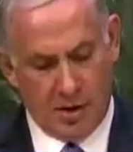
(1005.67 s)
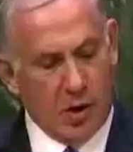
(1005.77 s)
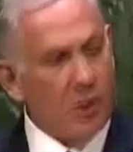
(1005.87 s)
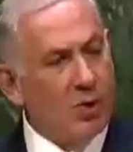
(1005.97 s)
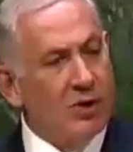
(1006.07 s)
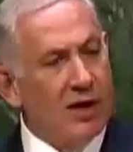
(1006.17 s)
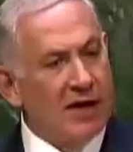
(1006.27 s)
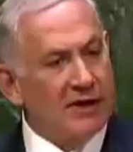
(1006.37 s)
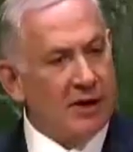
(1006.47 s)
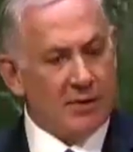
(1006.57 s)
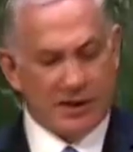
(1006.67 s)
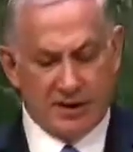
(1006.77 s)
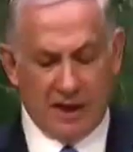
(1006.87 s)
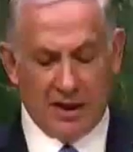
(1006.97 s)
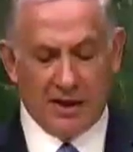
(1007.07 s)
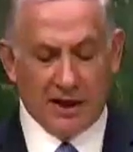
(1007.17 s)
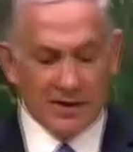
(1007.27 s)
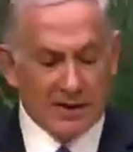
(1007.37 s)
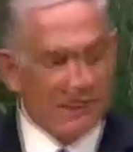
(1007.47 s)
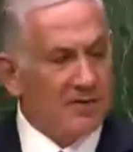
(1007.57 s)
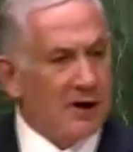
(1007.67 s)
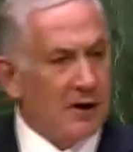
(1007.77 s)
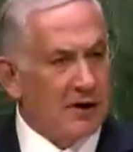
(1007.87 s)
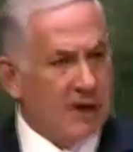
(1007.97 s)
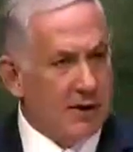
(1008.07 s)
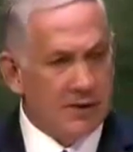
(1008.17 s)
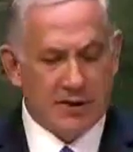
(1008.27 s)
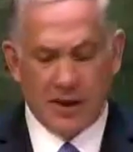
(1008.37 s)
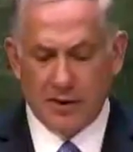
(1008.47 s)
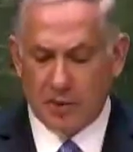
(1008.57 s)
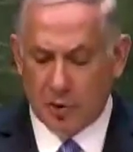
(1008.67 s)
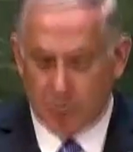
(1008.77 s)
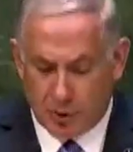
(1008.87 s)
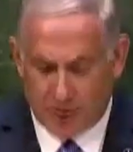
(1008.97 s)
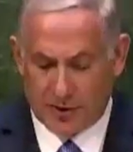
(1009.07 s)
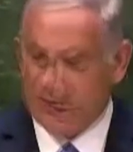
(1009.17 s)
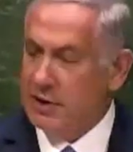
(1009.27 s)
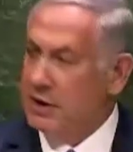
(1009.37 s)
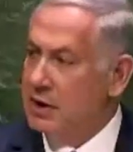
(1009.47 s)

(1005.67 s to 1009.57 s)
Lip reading: nor would you let terrorists dig dozens of terror tunnels under your borders